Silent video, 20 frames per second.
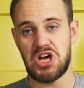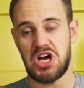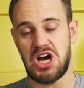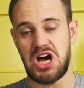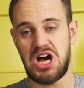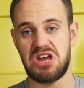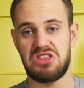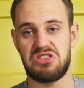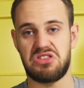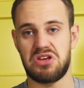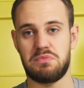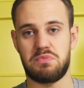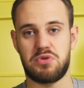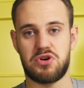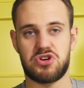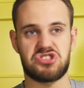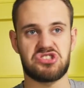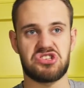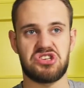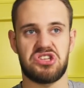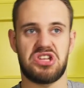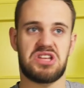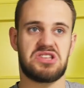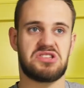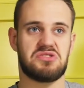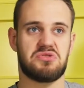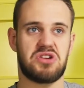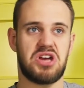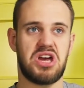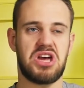I think personally
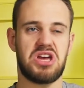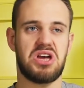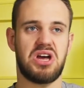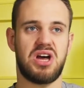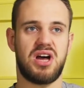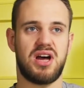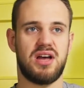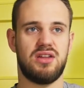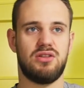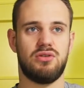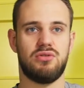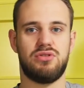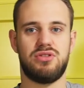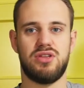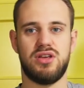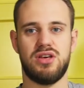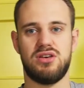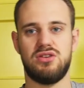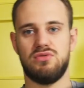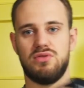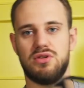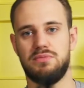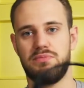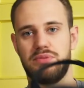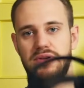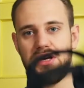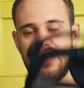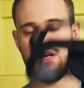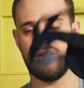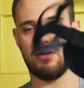that's okay. I don't think you will play